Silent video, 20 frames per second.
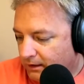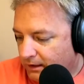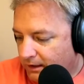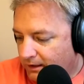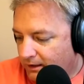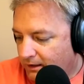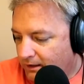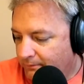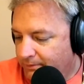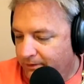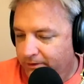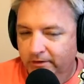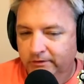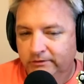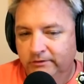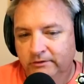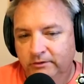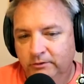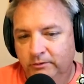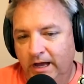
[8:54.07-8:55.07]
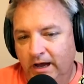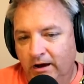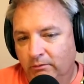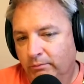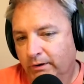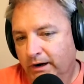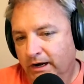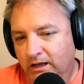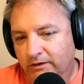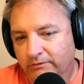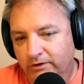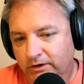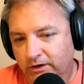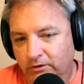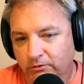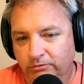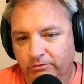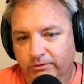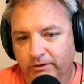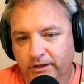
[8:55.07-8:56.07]
There is a new outbreak of a
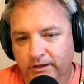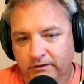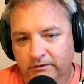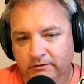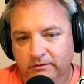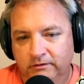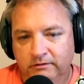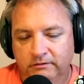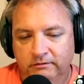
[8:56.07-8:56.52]
new thing,